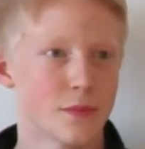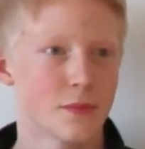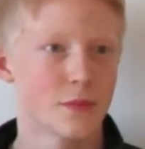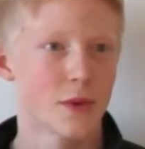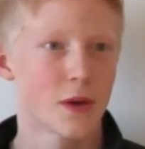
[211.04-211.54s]

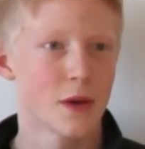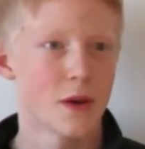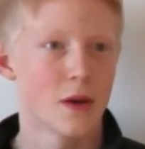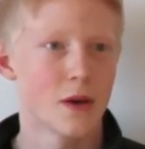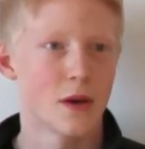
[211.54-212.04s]

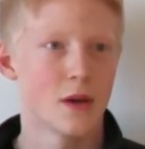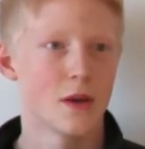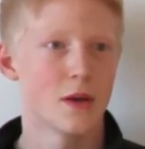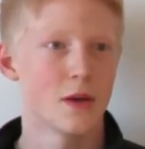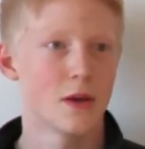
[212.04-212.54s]

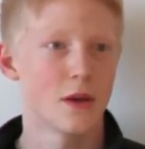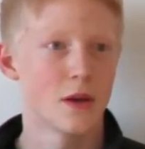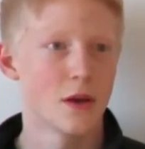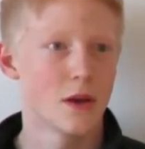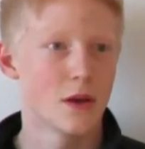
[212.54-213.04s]

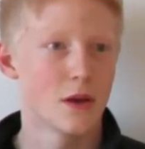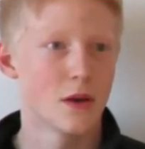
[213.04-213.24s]
This person isn't speaking.